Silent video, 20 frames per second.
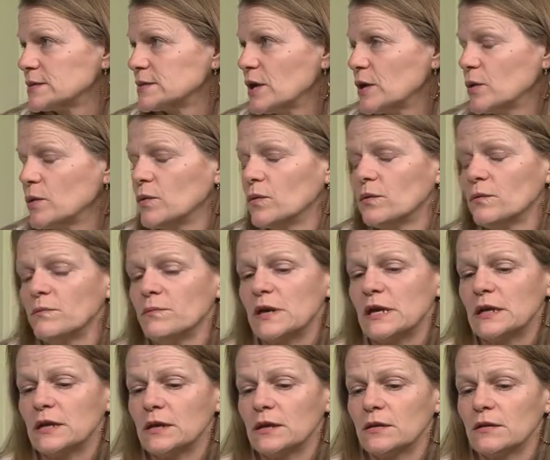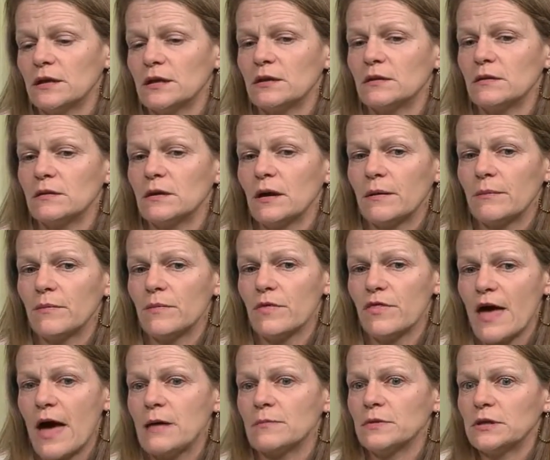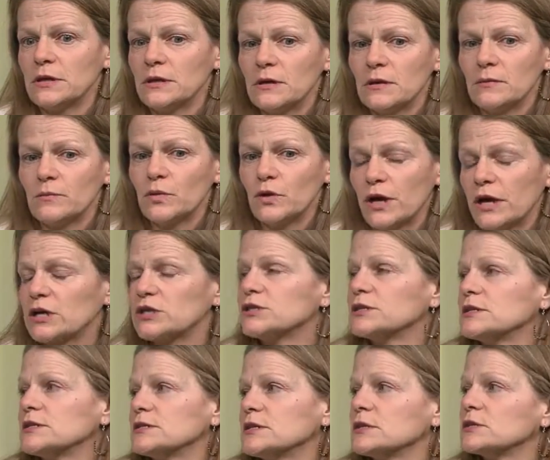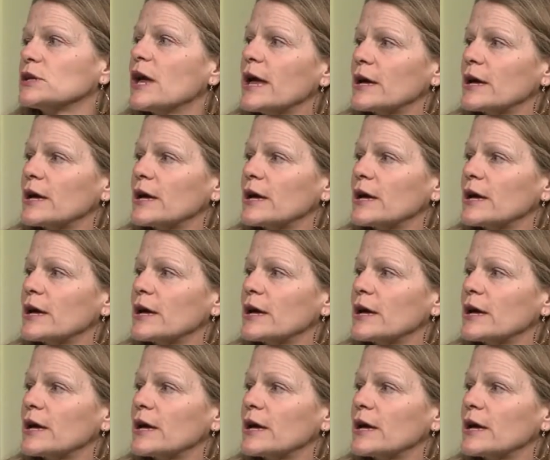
So meaning that that many productions